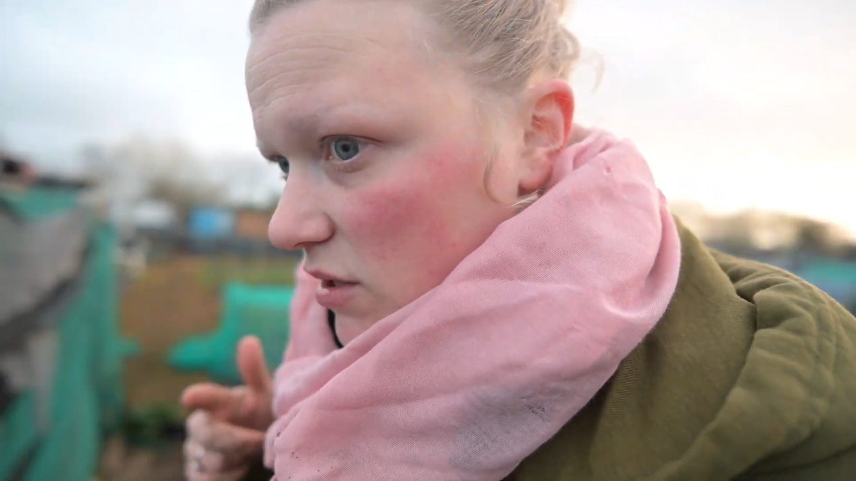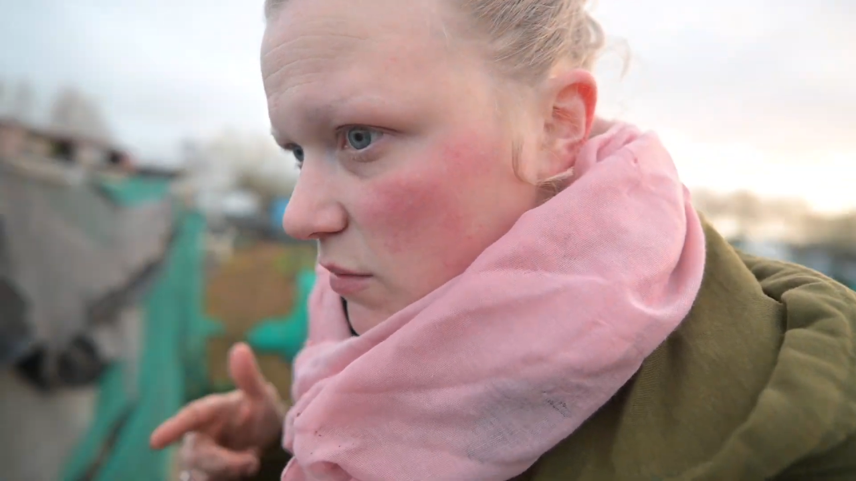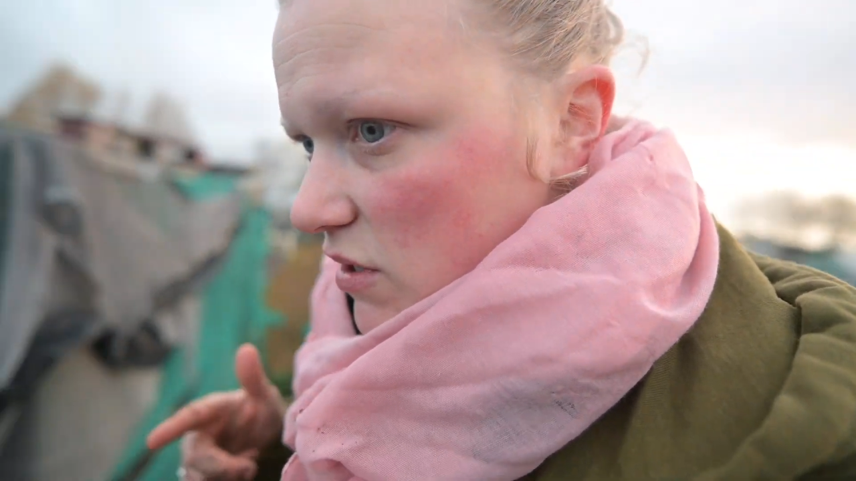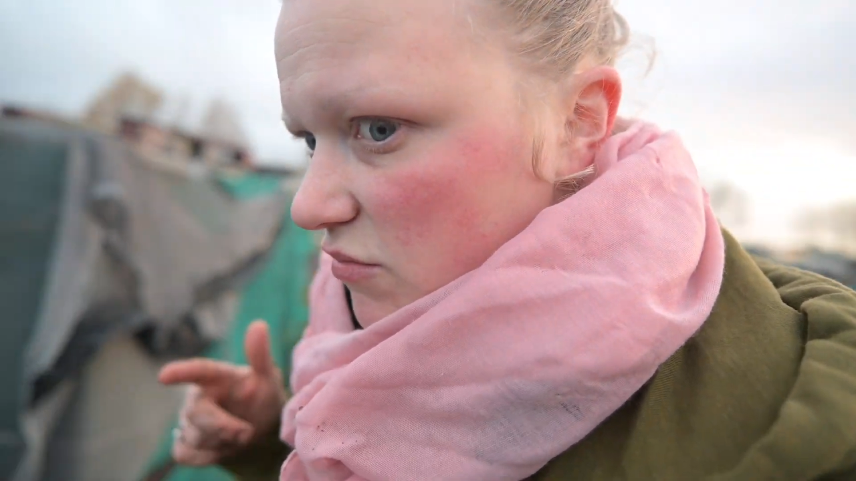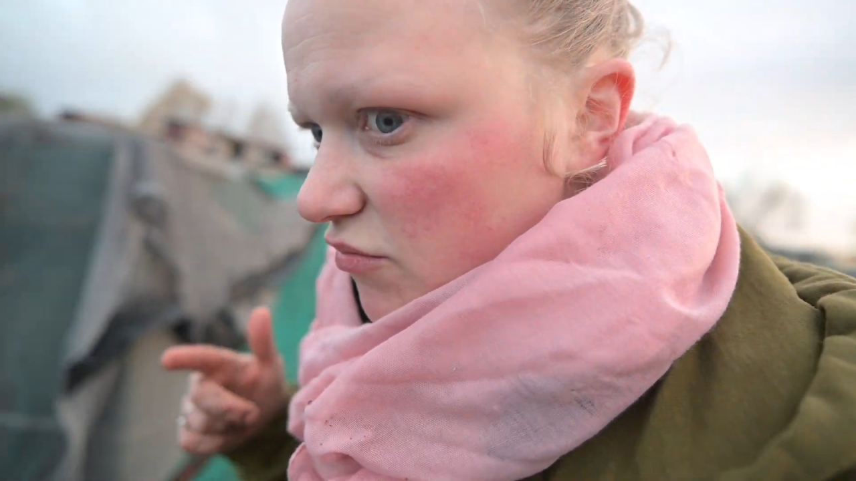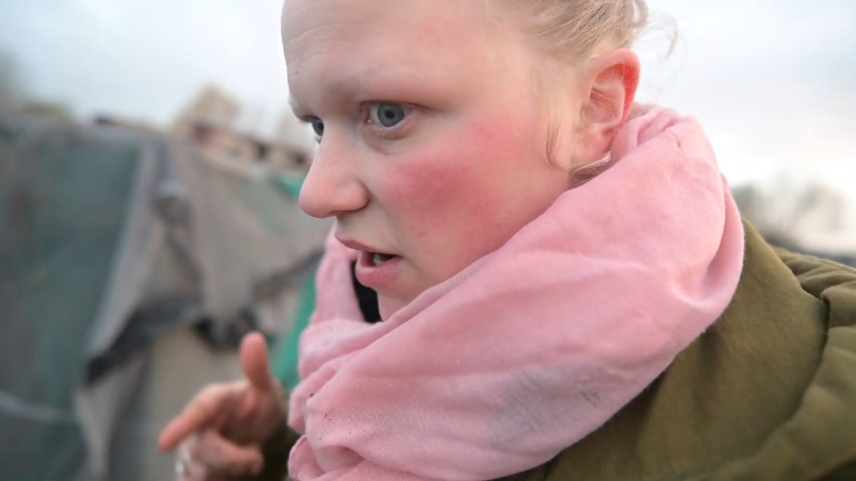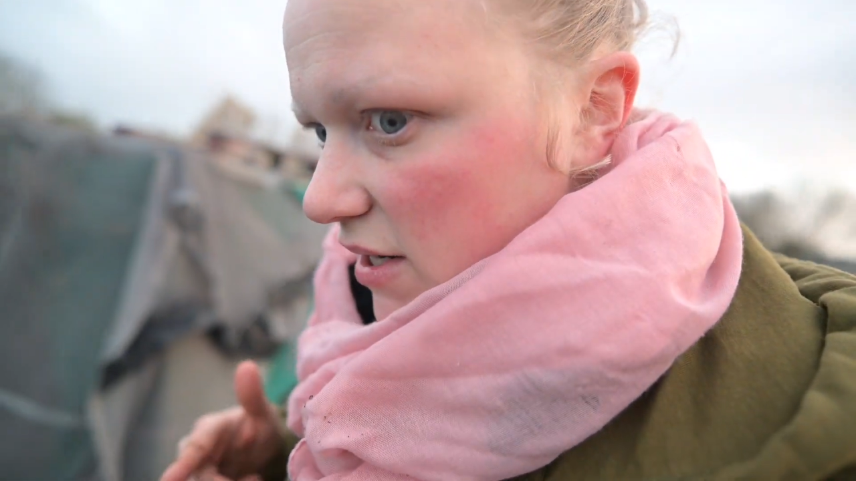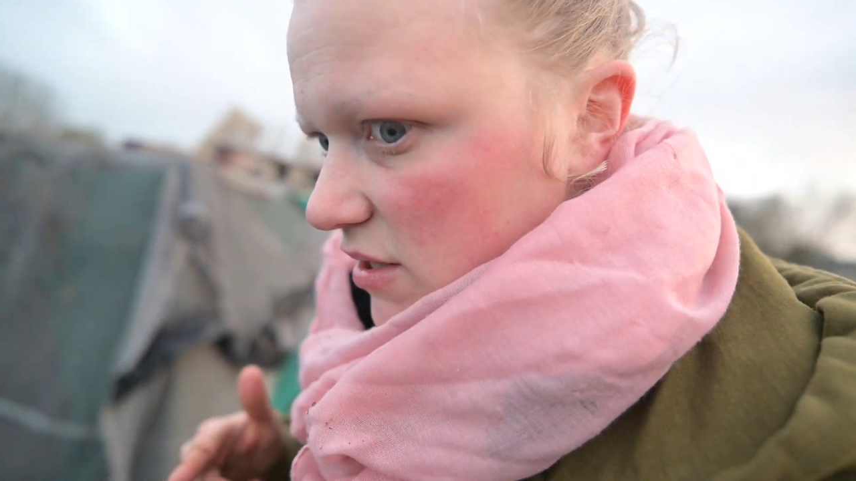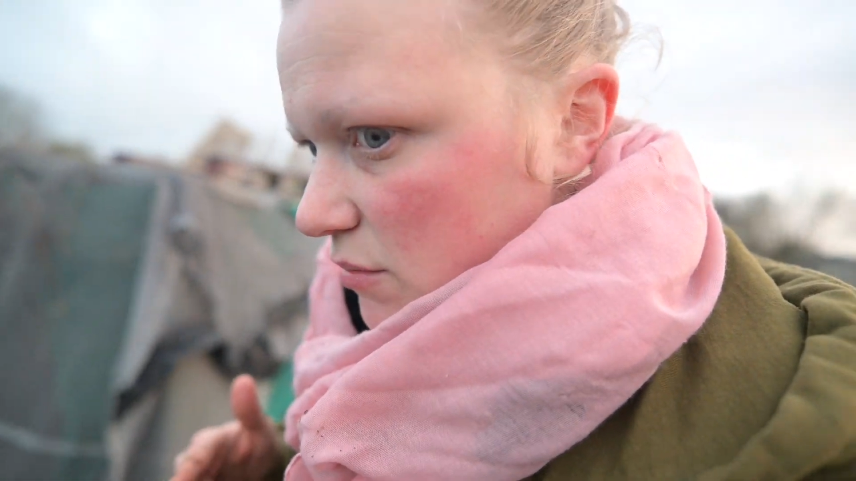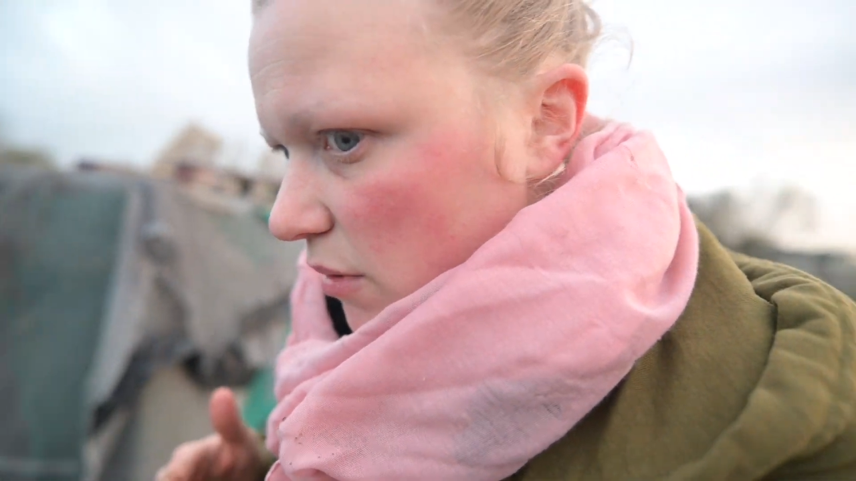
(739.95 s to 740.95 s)
it's meant to
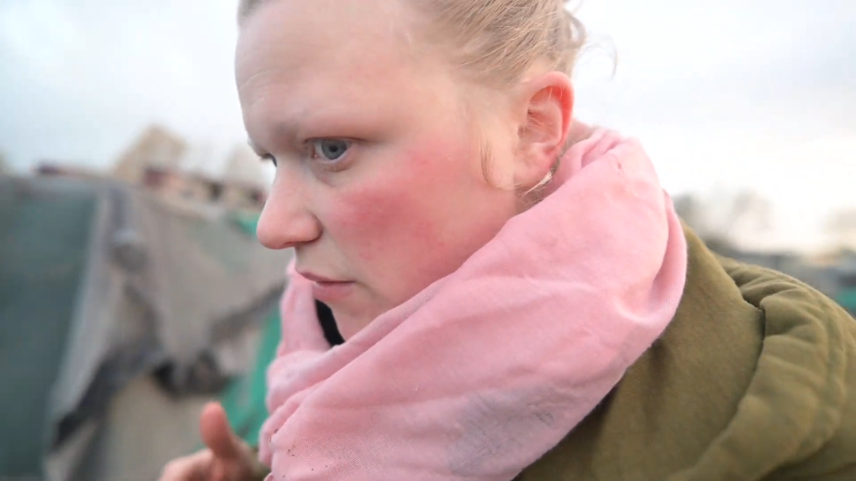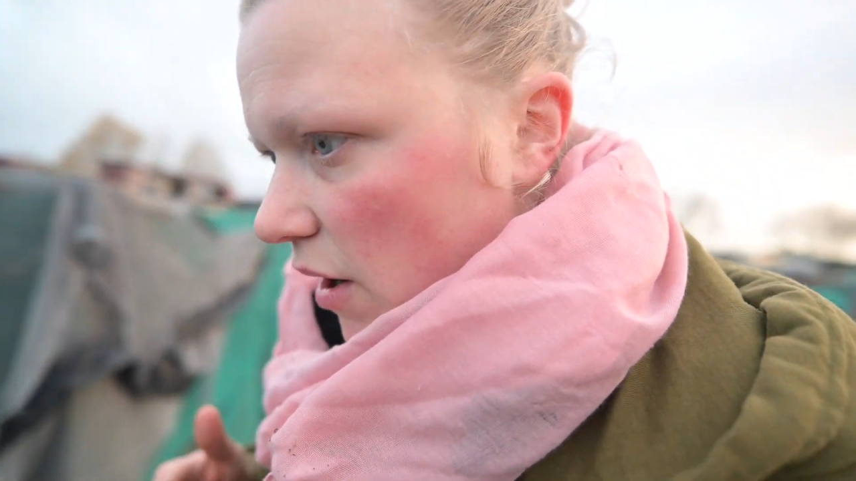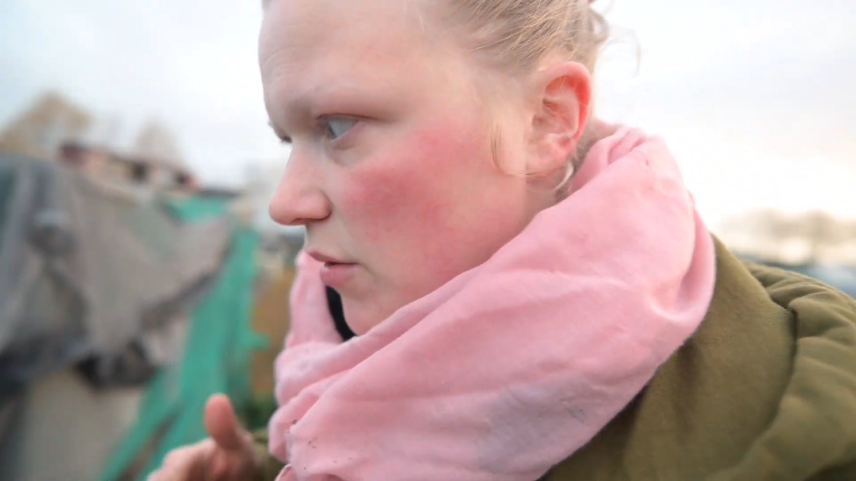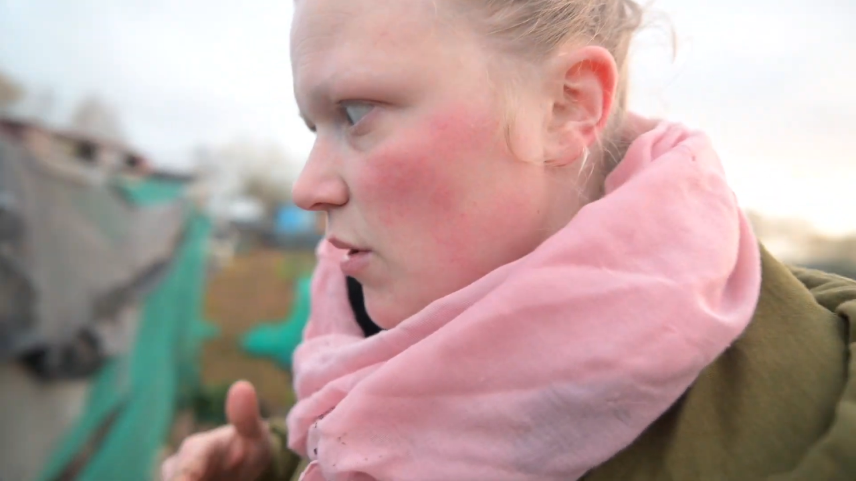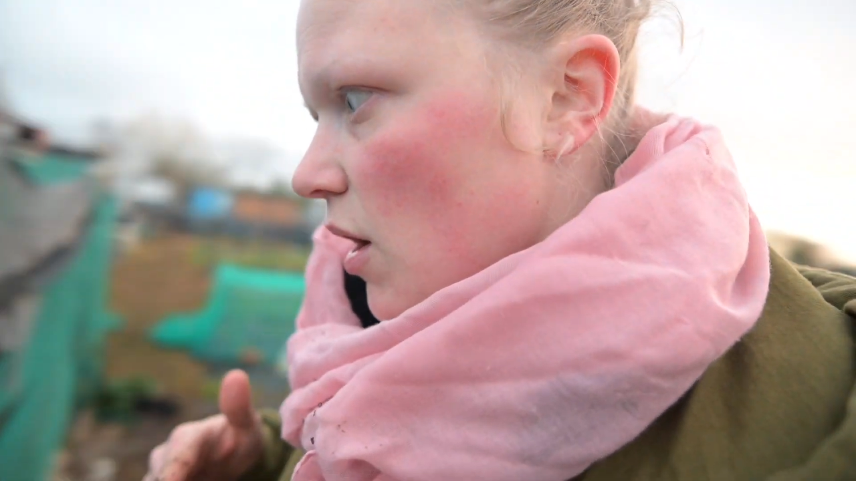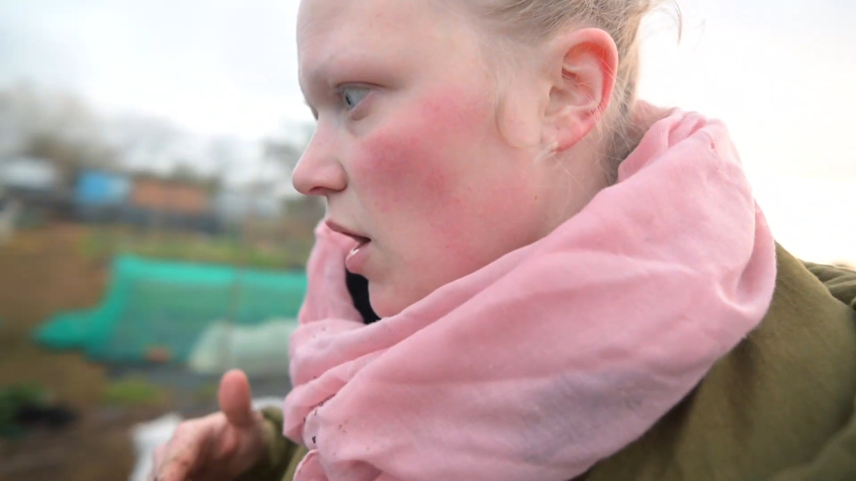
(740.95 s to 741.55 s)
rain tomorrow,